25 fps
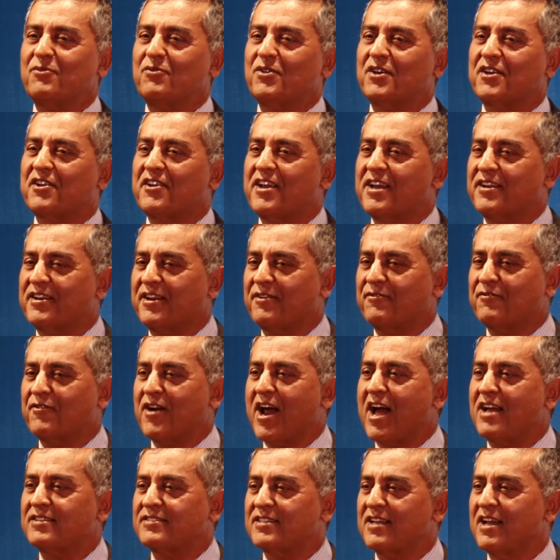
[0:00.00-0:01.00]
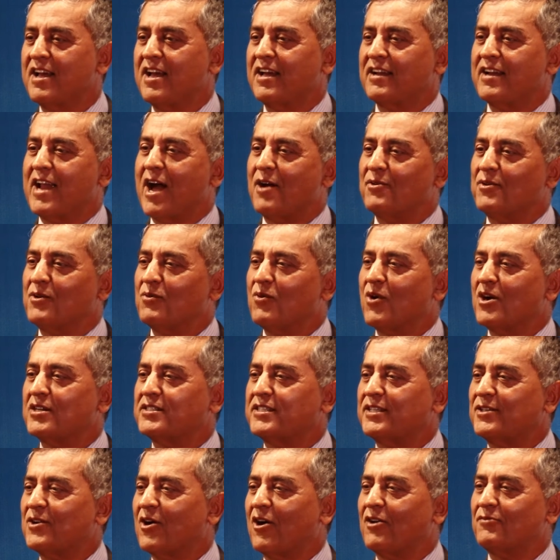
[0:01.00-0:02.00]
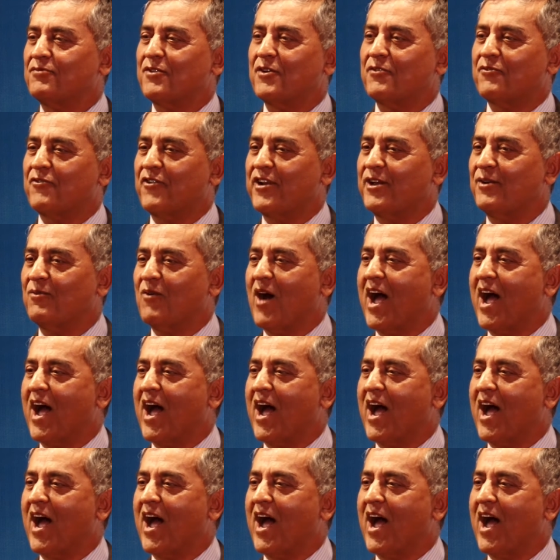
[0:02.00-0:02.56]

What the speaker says: we created France, now you want it all for free.